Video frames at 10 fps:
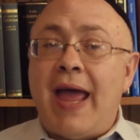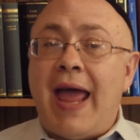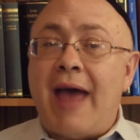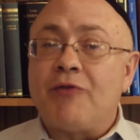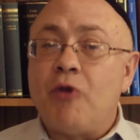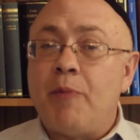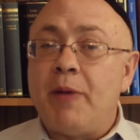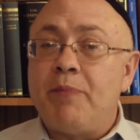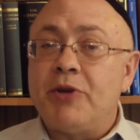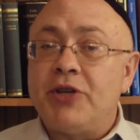have to have
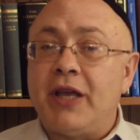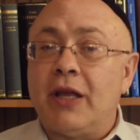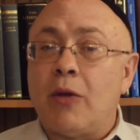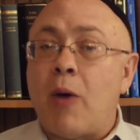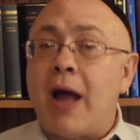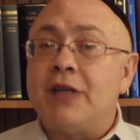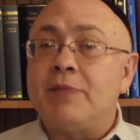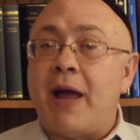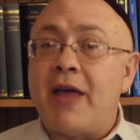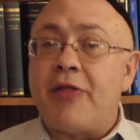been particularized by a